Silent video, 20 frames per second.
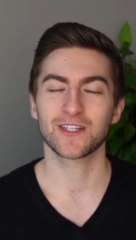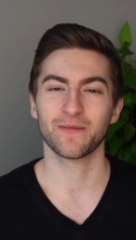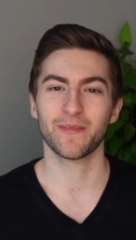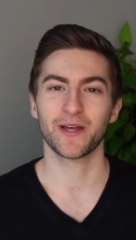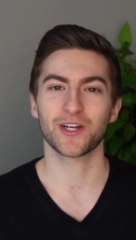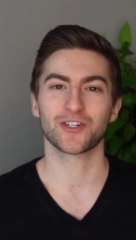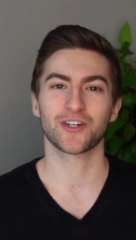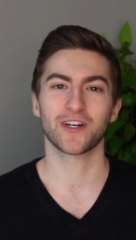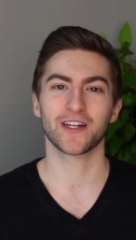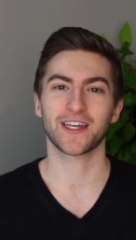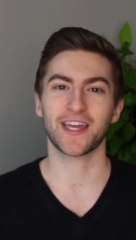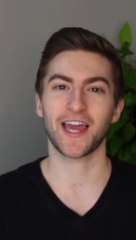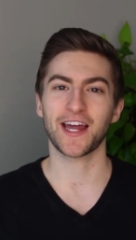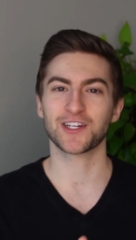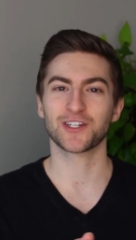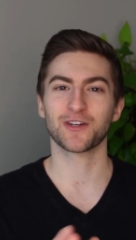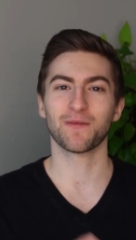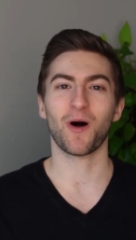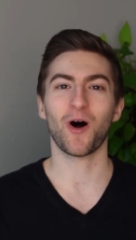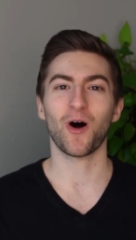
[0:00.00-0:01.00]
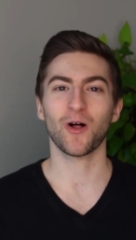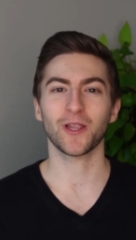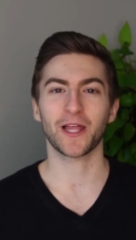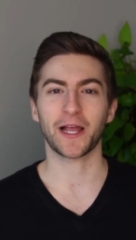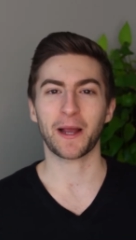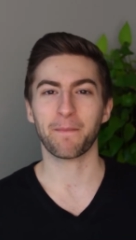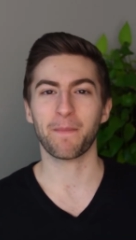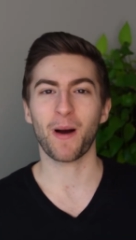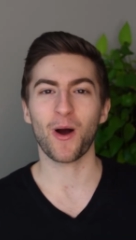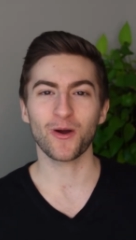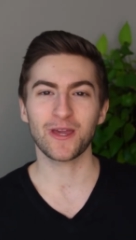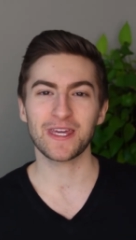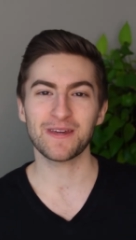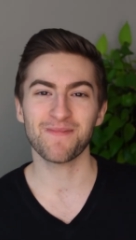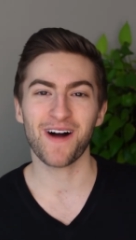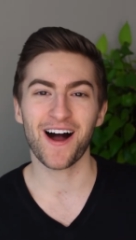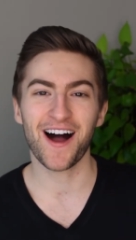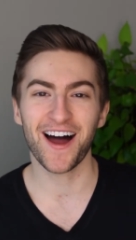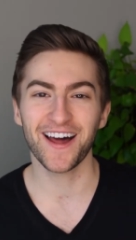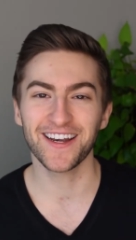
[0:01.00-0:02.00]
So make sure to catch them all like a
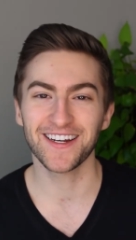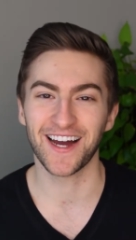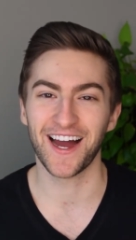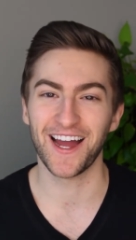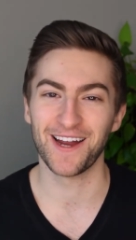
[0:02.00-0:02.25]
Pokemon.